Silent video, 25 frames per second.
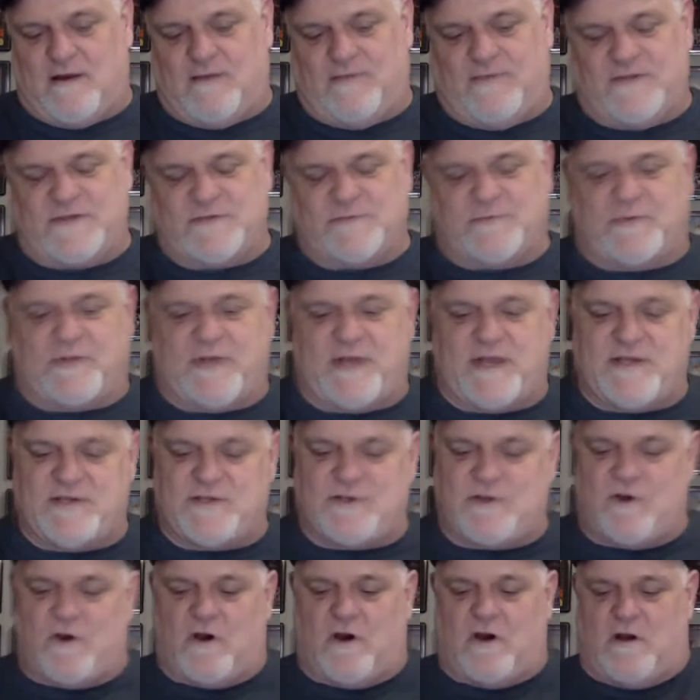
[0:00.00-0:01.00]
this place
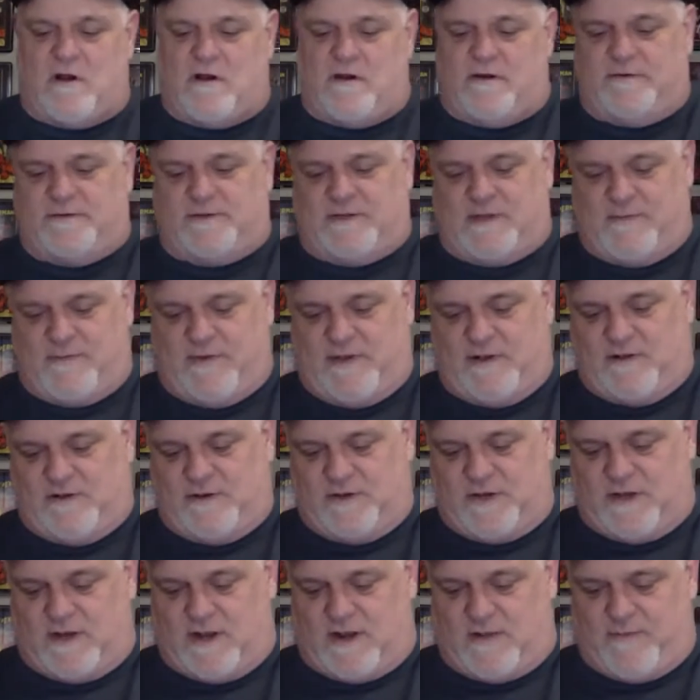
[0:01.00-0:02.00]
called, let me
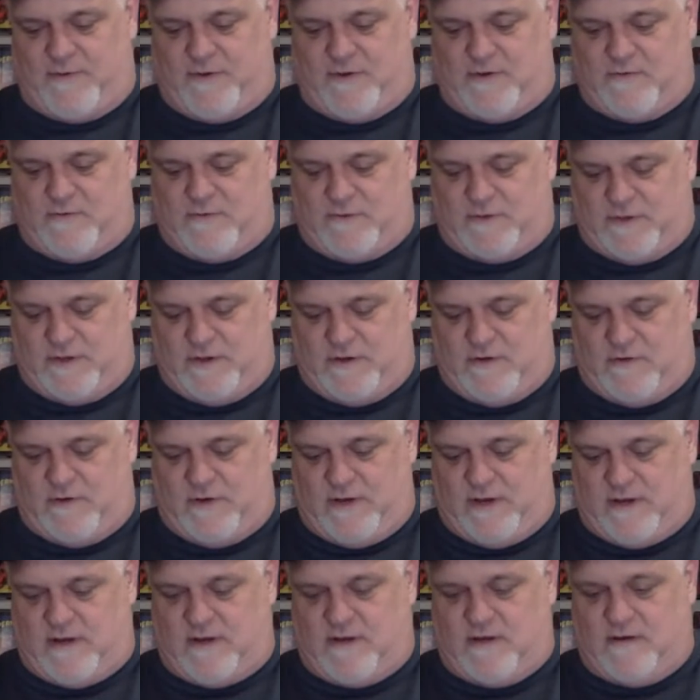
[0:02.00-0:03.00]
look it up here really
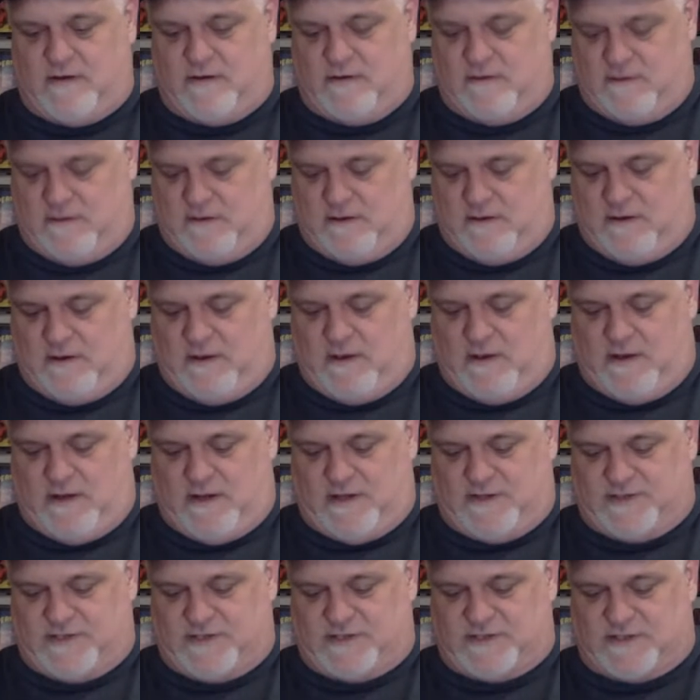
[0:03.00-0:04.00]
quick
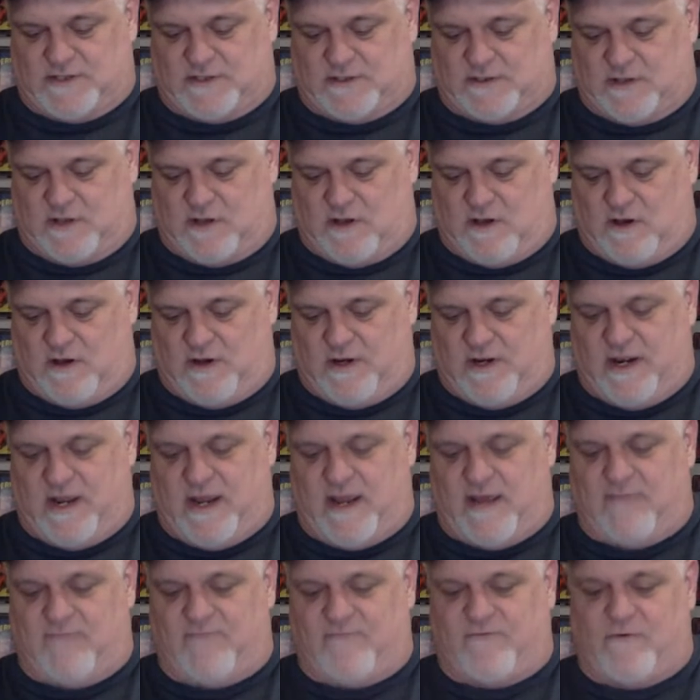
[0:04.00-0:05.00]
because it's a long
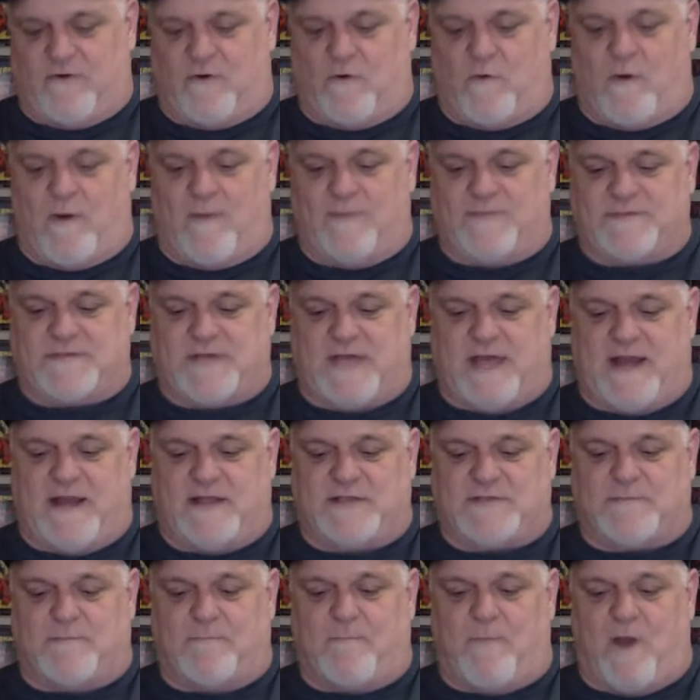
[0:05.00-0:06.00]
name for a website.
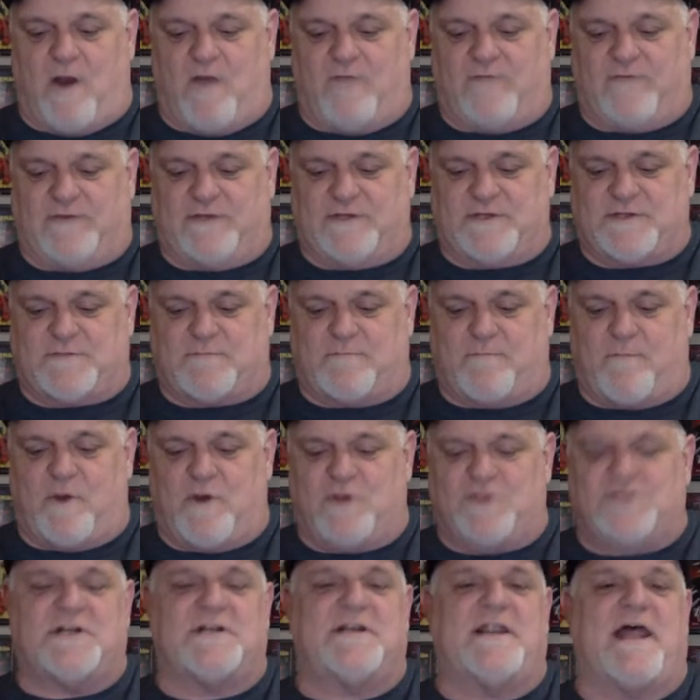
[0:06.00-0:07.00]
It's
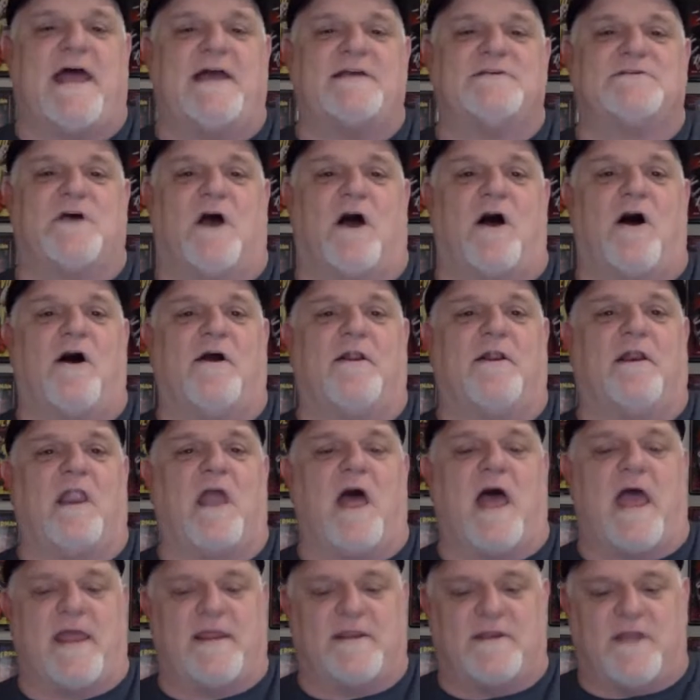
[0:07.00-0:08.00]

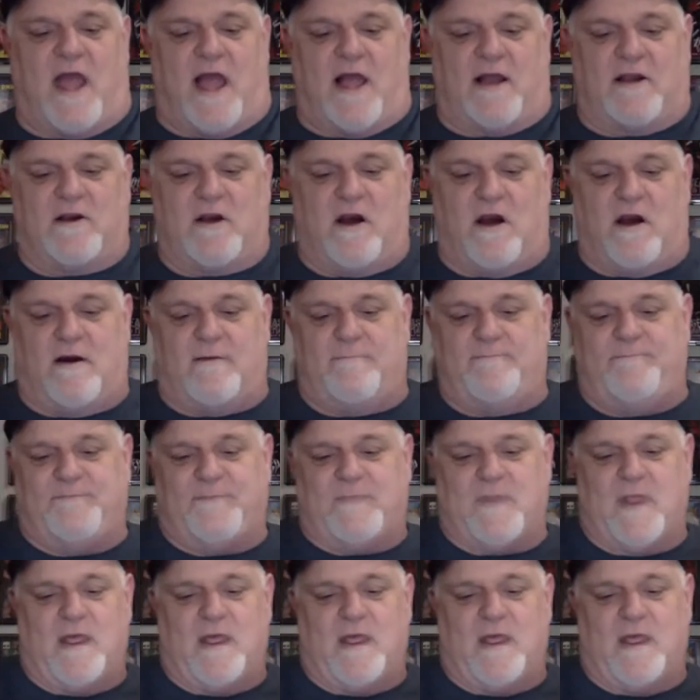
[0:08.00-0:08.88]
marvelousmerchandiseonline.com.